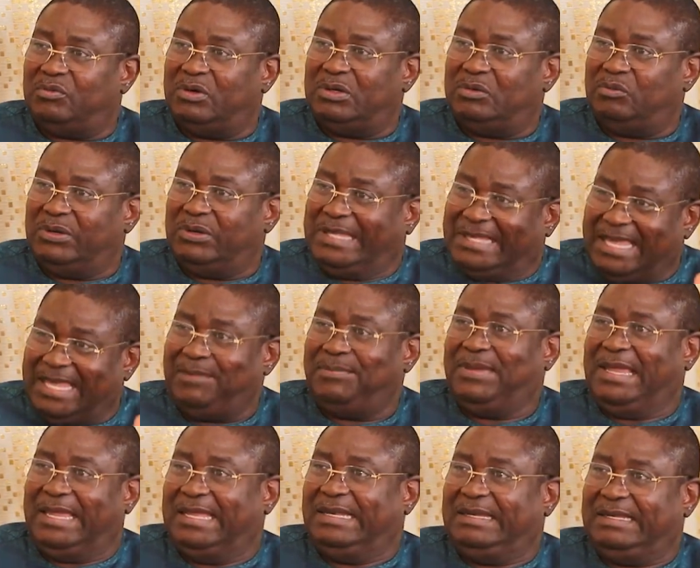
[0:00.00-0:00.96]
when we
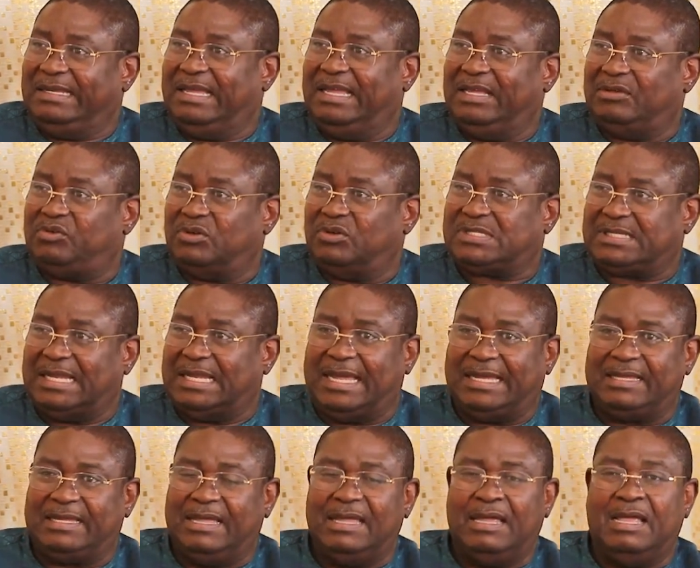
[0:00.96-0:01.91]
came in, it was
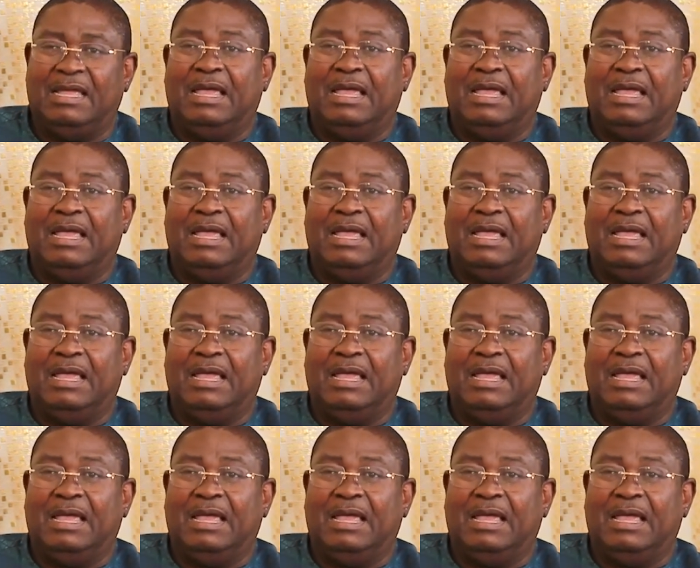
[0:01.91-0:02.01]
like